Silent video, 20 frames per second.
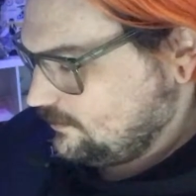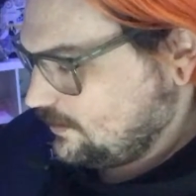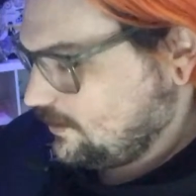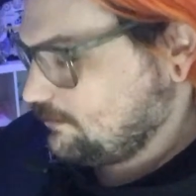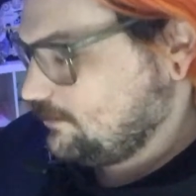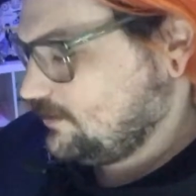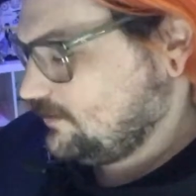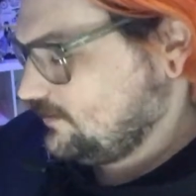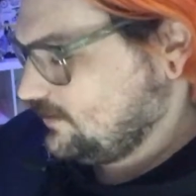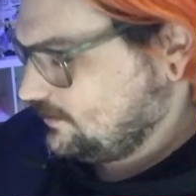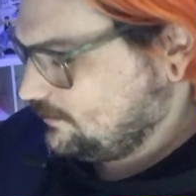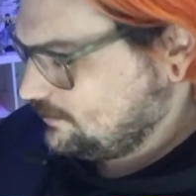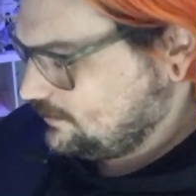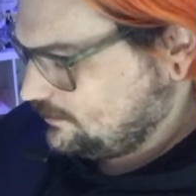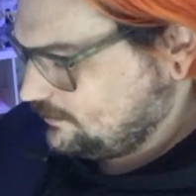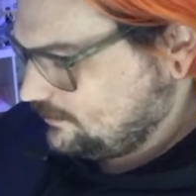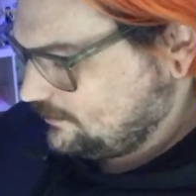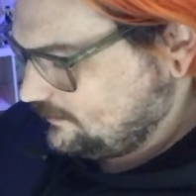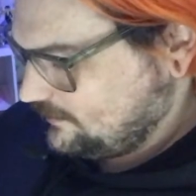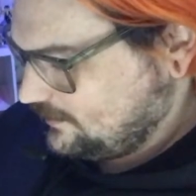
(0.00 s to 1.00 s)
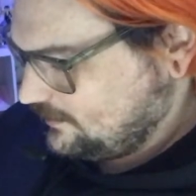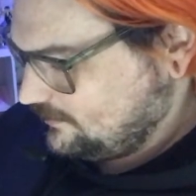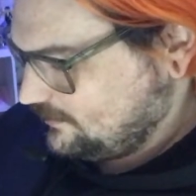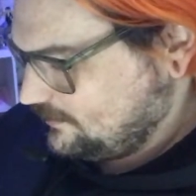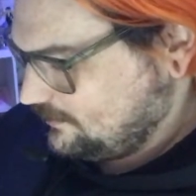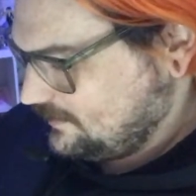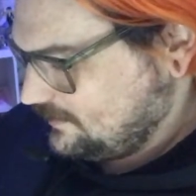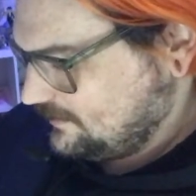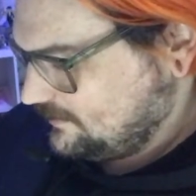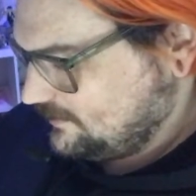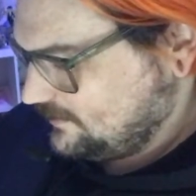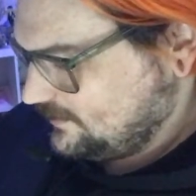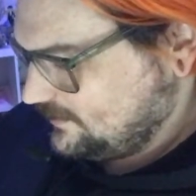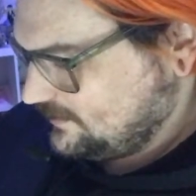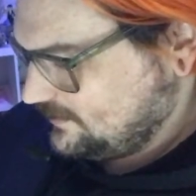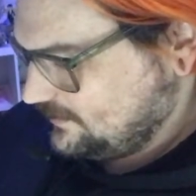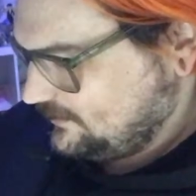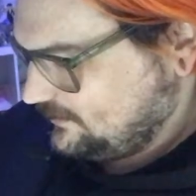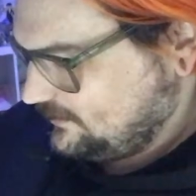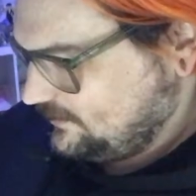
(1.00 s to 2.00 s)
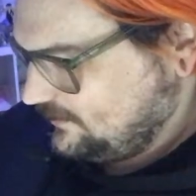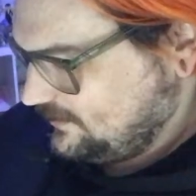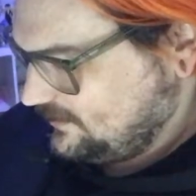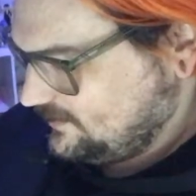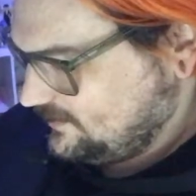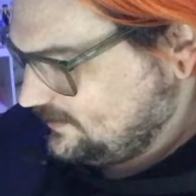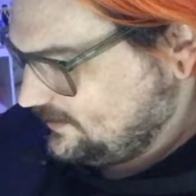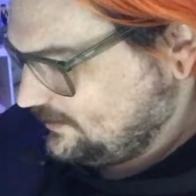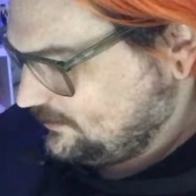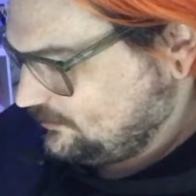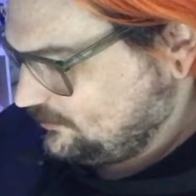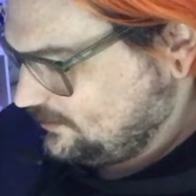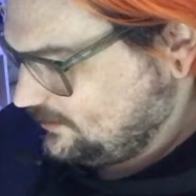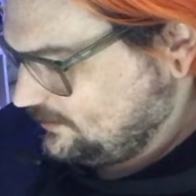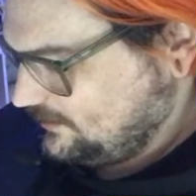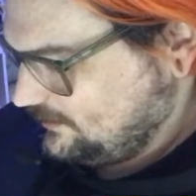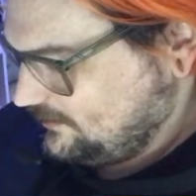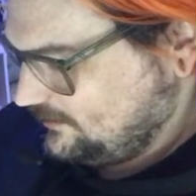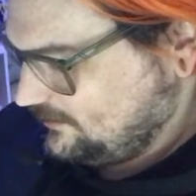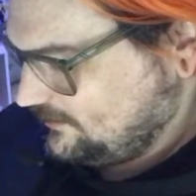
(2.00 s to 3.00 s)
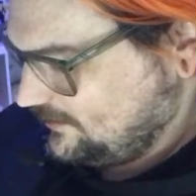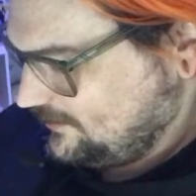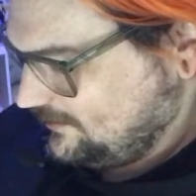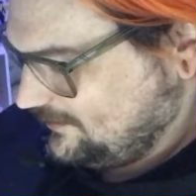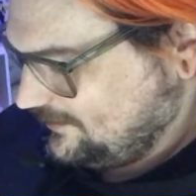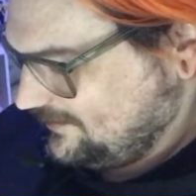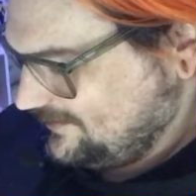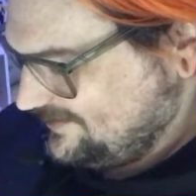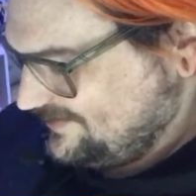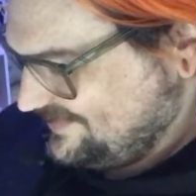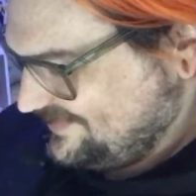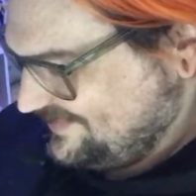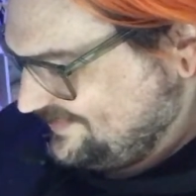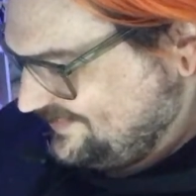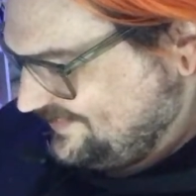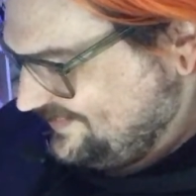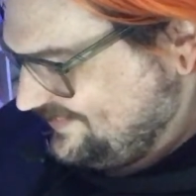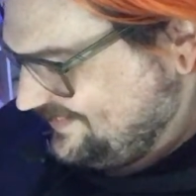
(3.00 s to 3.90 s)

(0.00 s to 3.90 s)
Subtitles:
I'm going to take a picture of this and post it too so you can see how shitty the screen looks.